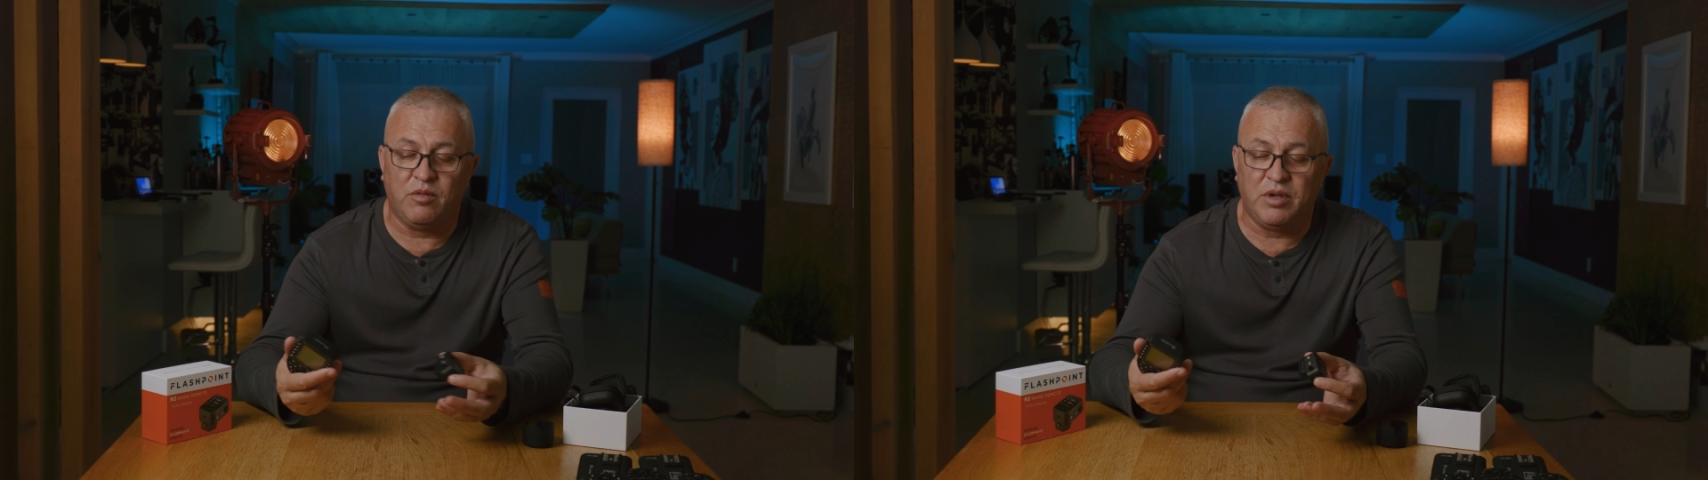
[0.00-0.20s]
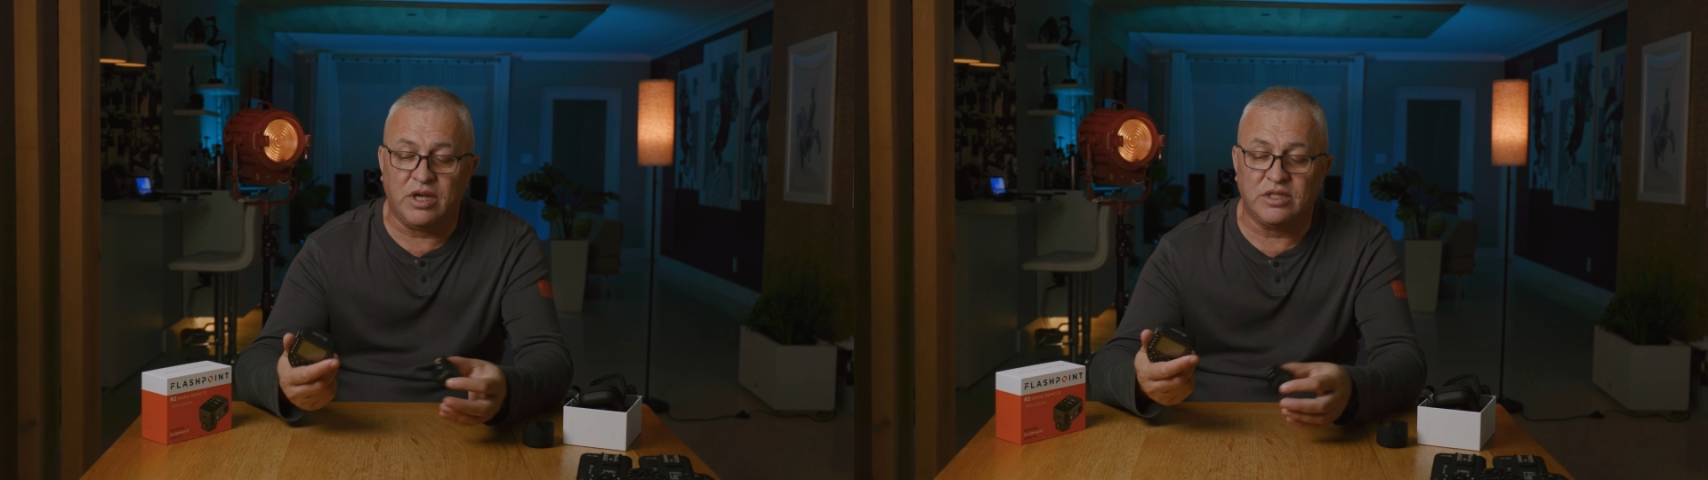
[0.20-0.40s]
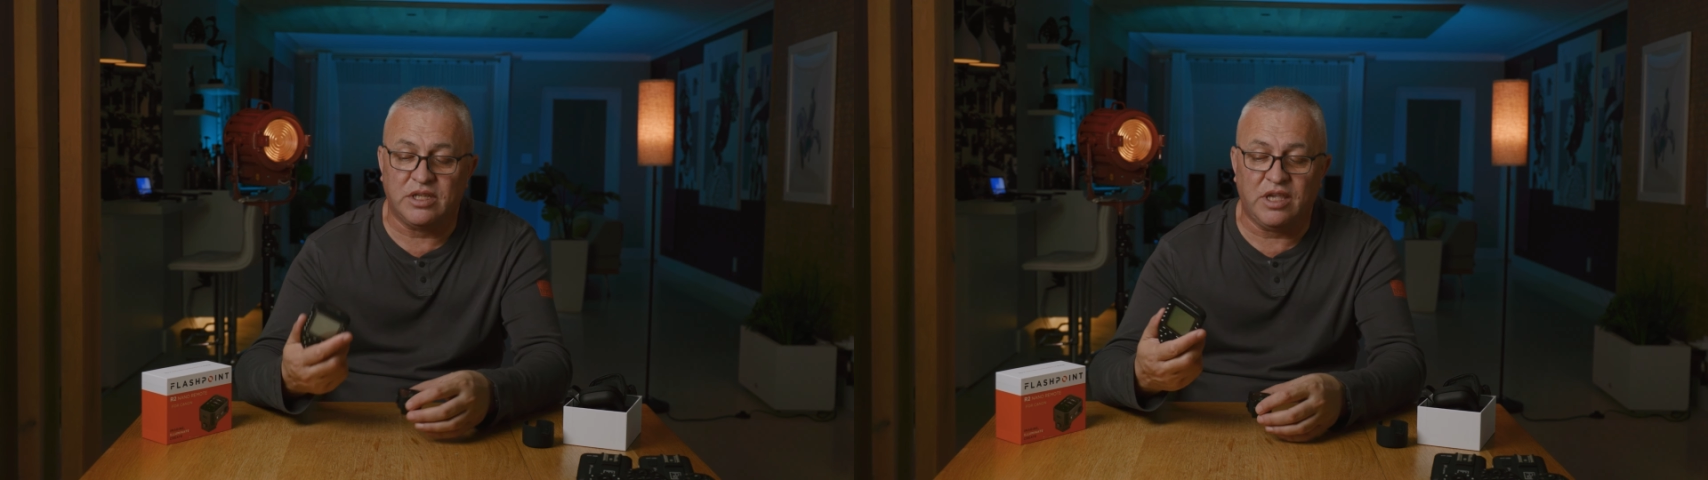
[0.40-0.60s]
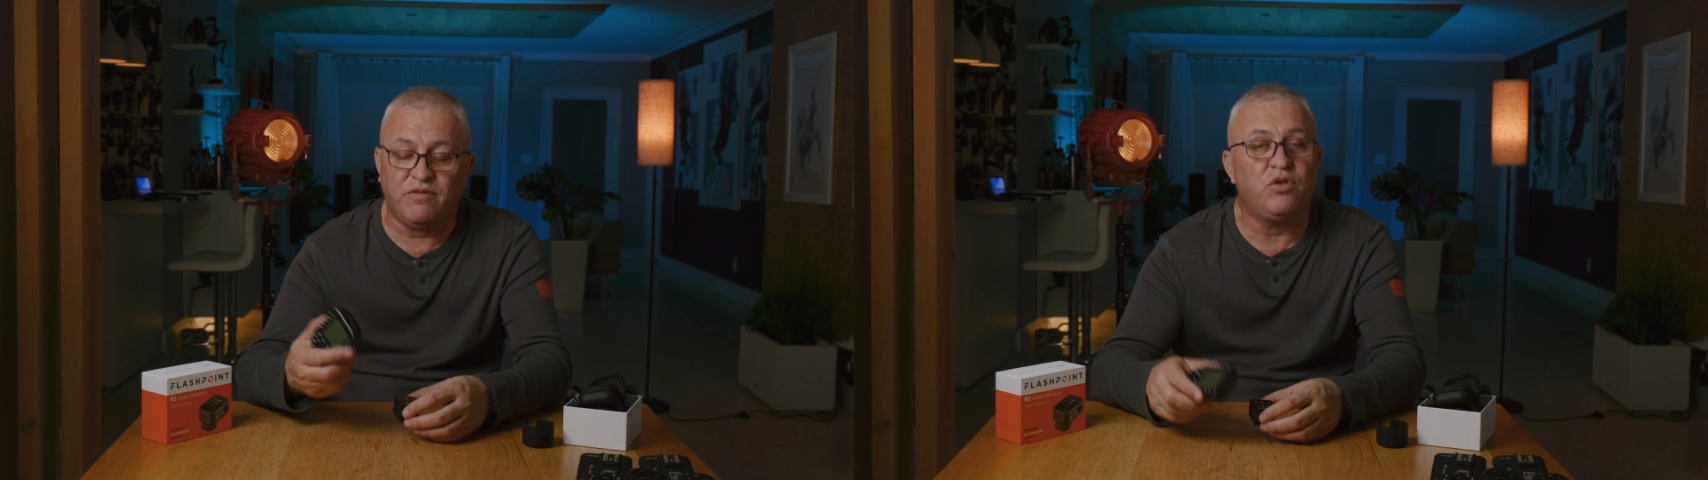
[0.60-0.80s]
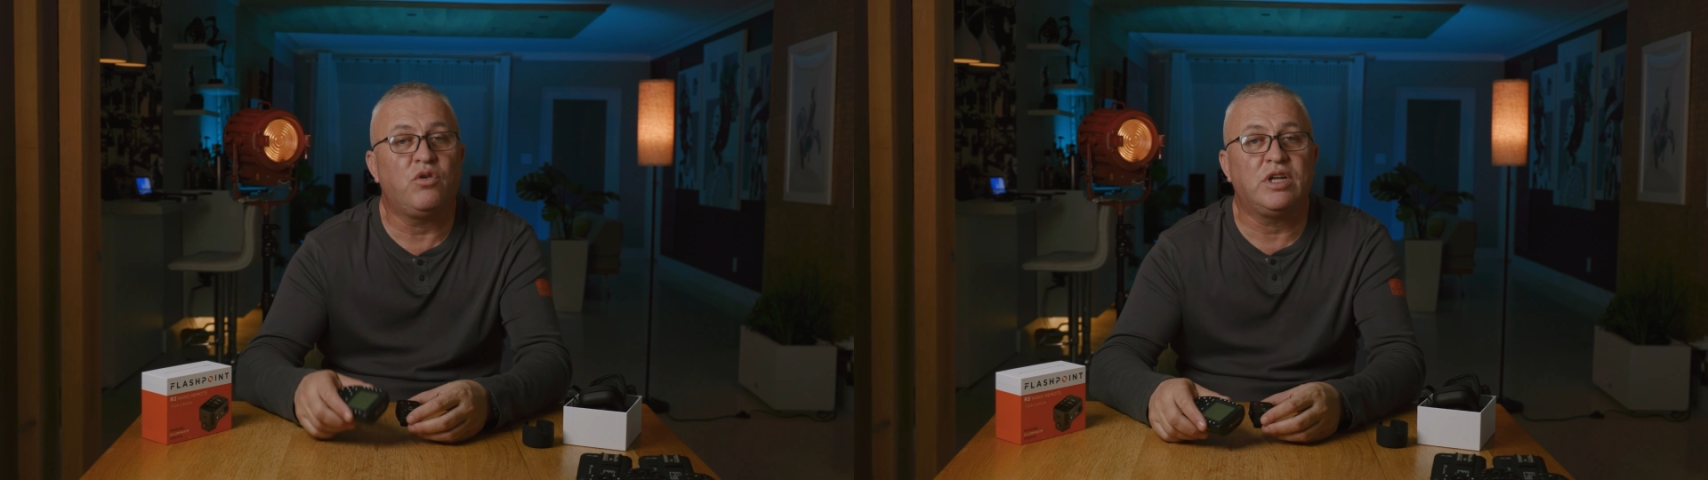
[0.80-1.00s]
because
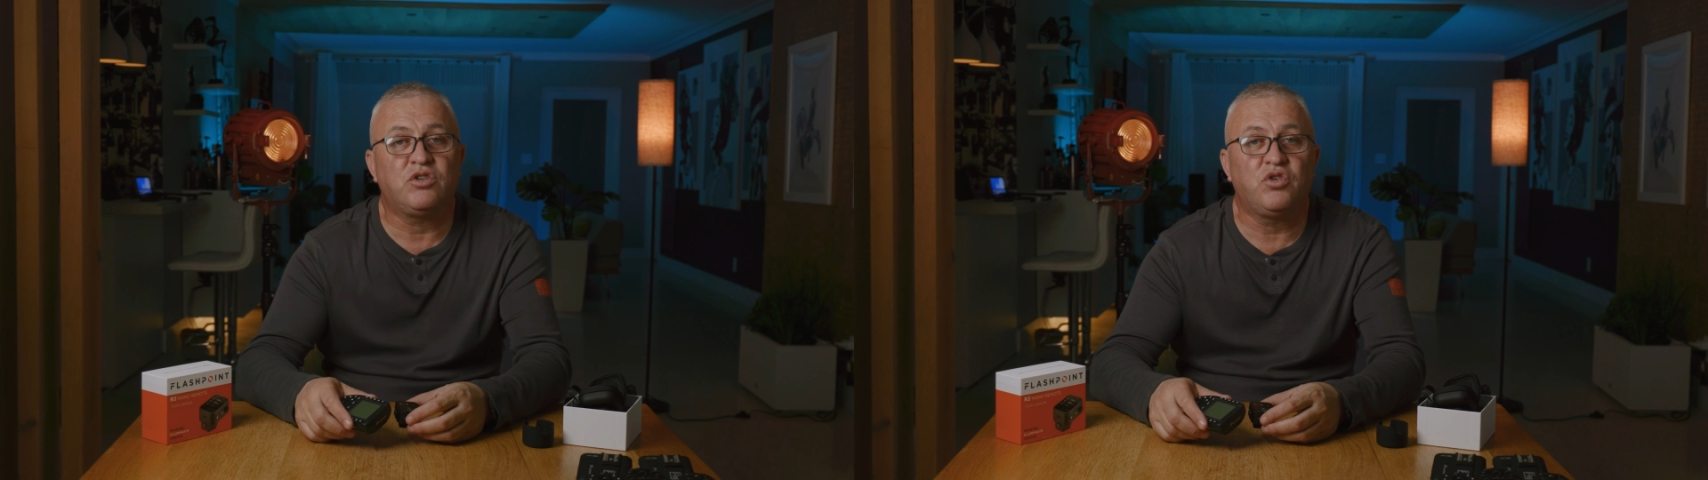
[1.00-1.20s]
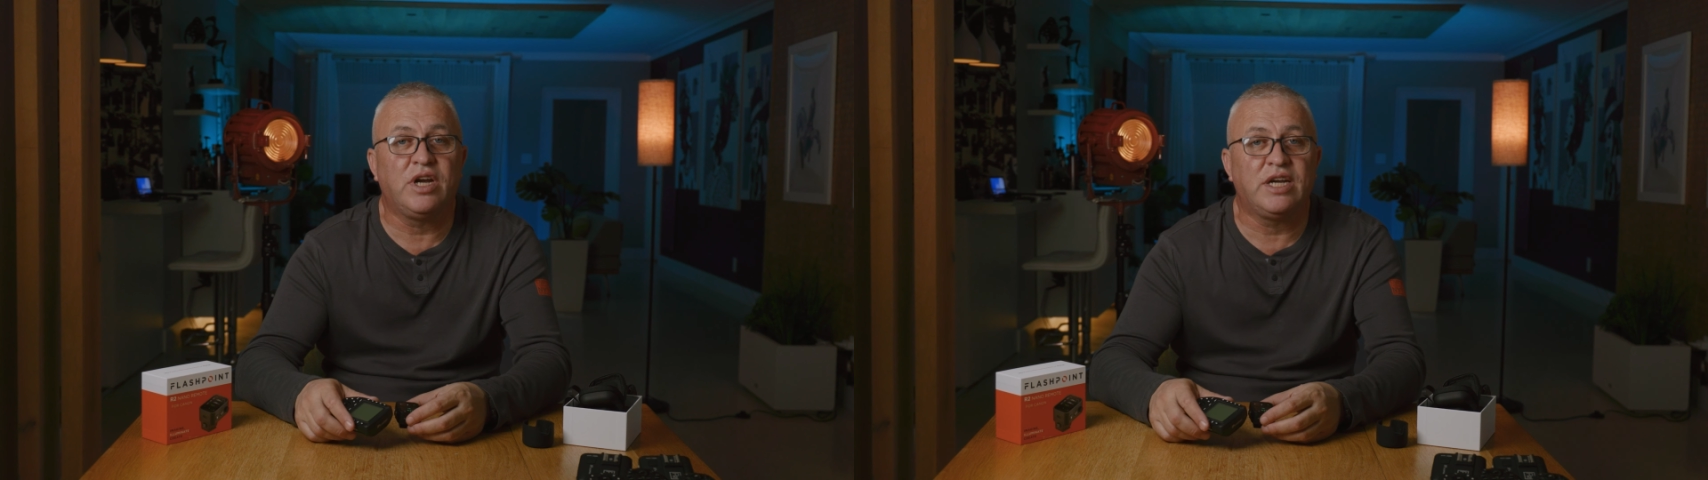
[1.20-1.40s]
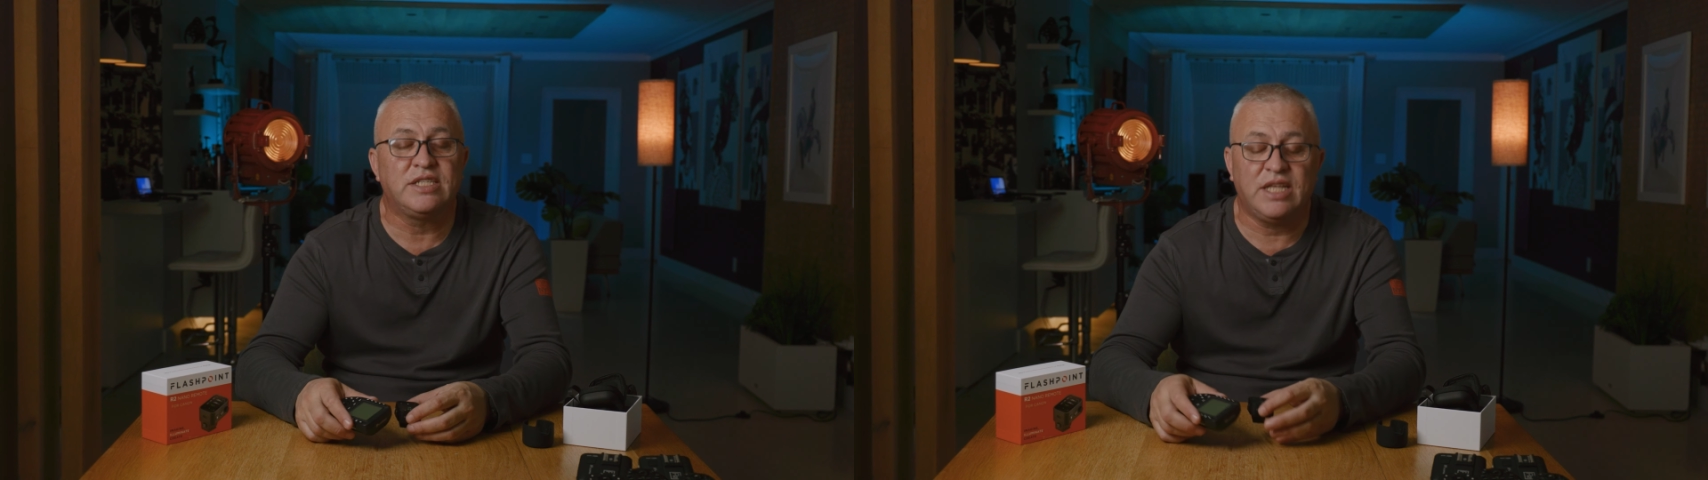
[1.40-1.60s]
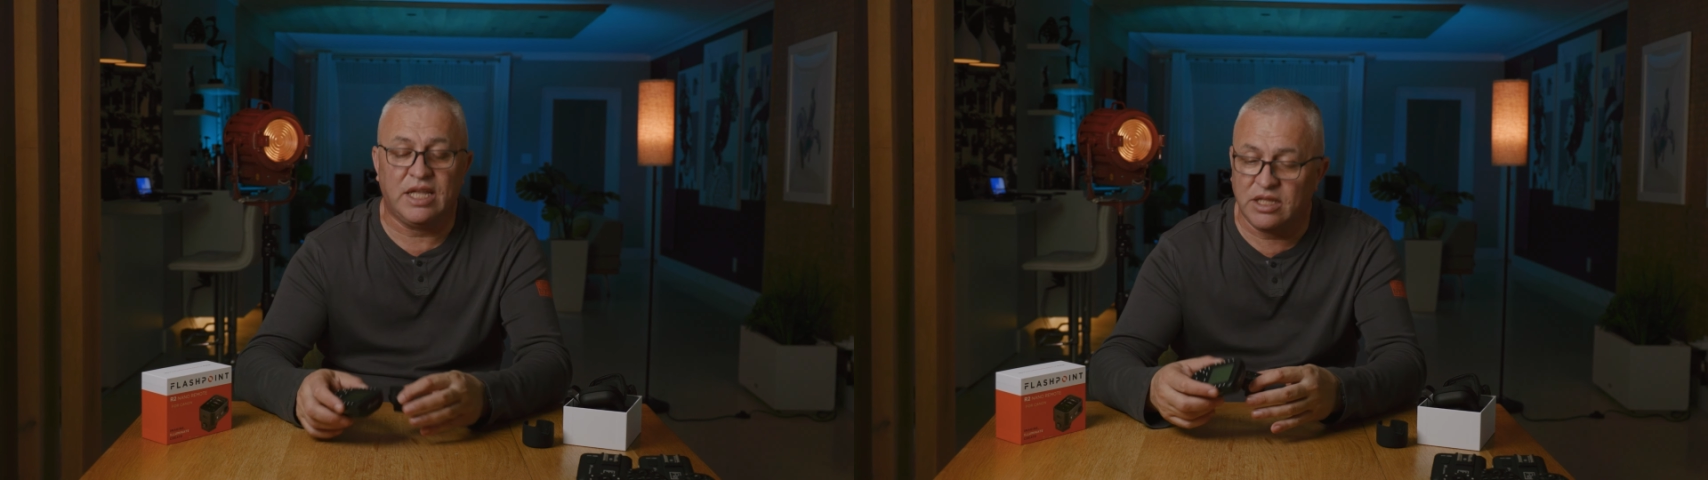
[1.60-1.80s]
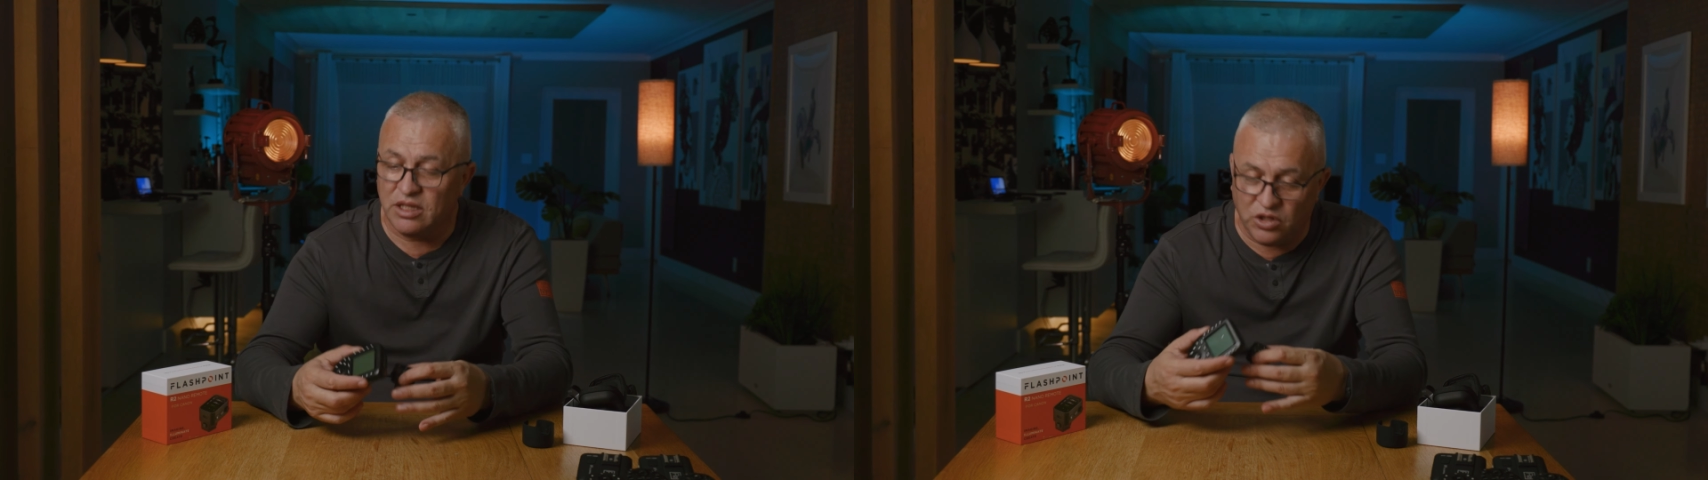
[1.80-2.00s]
if your trigger is
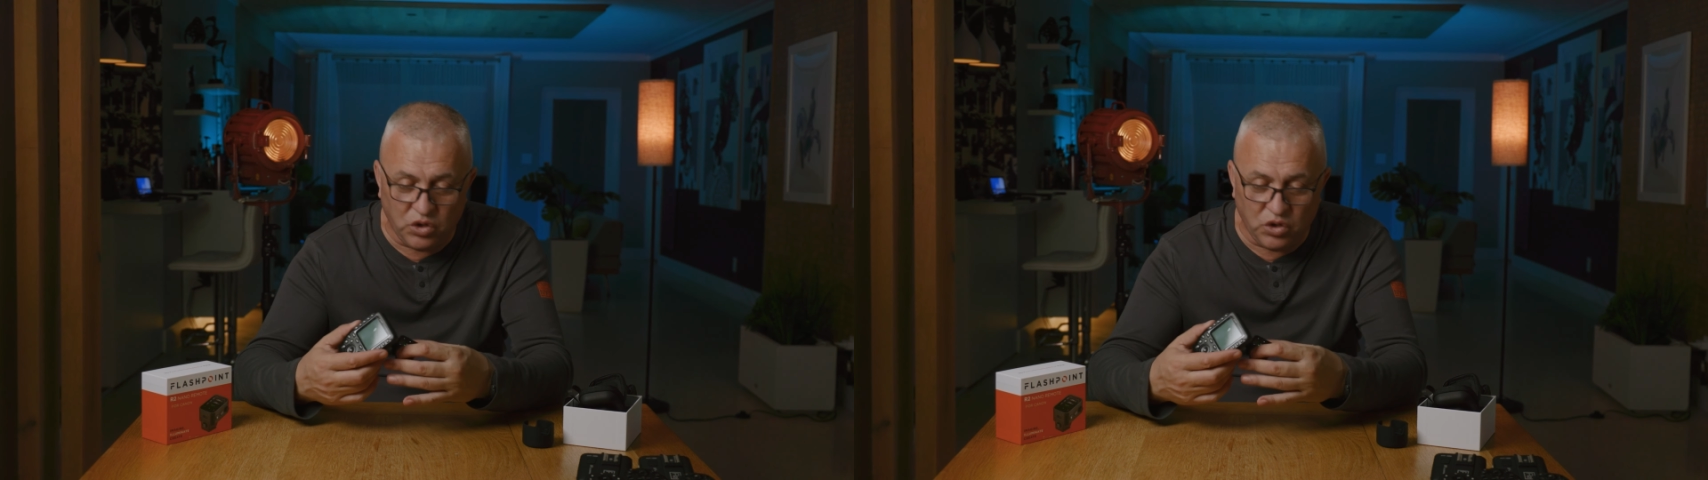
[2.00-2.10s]
dead,